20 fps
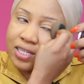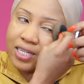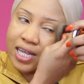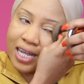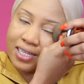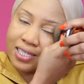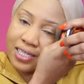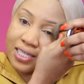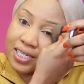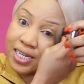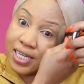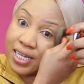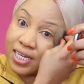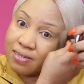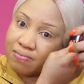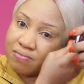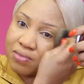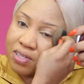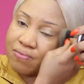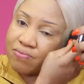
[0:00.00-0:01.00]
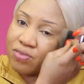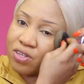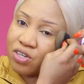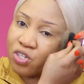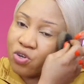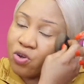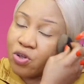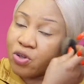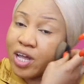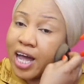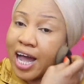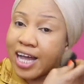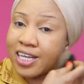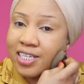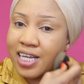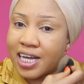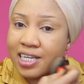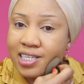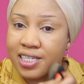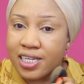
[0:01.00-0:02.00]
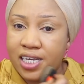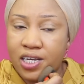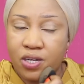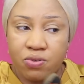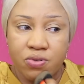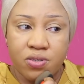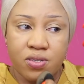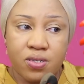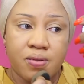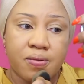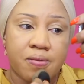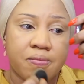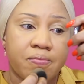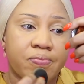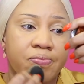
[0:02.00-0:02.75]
their skills.